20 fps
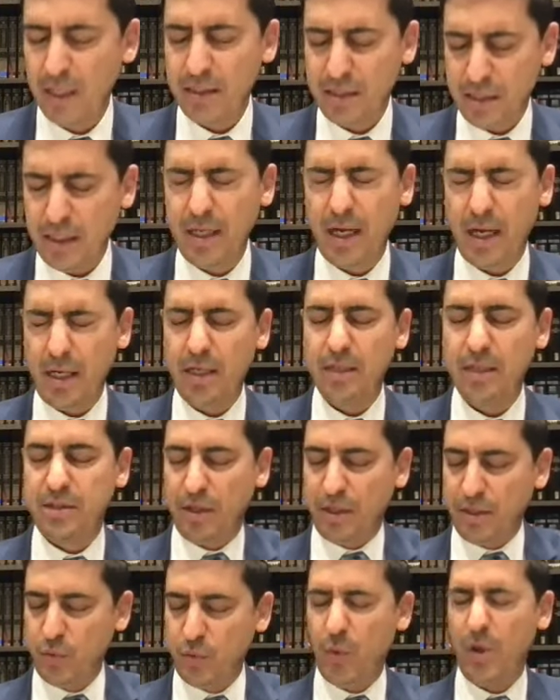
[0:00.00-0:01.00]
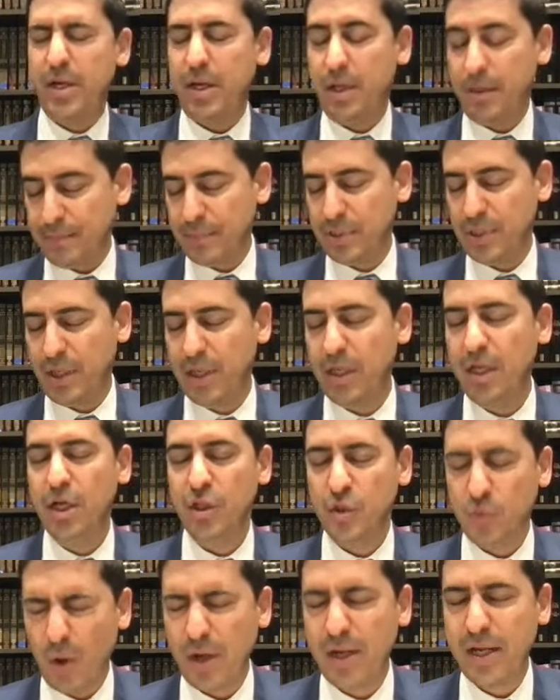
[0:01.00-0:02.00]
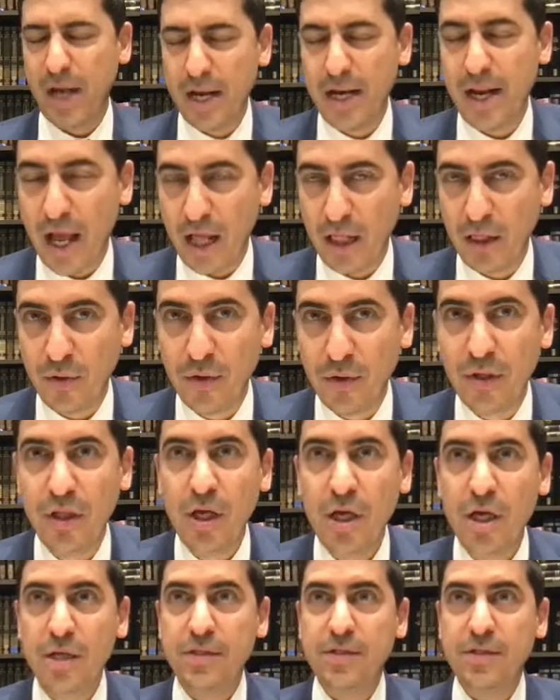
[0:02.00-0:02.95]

So yeah, yeah, sorry, 28, sorry, 28 Elul.